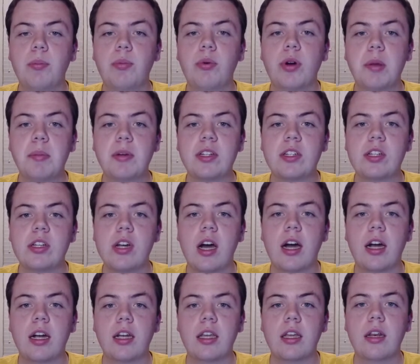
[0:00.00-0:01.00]
pretty much
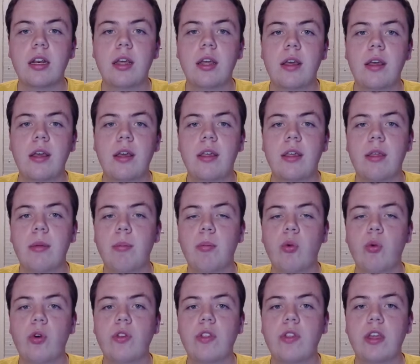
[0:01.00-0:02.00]
knocking some
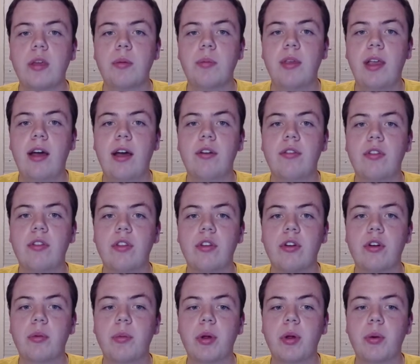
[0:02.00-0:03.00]
more teams out of the
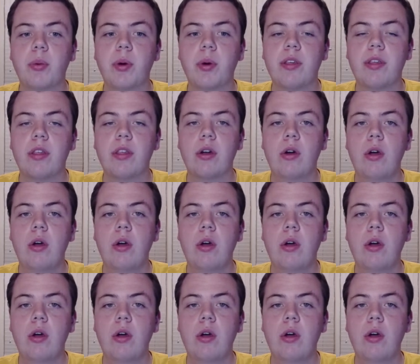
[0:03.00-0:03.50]
tournament race. So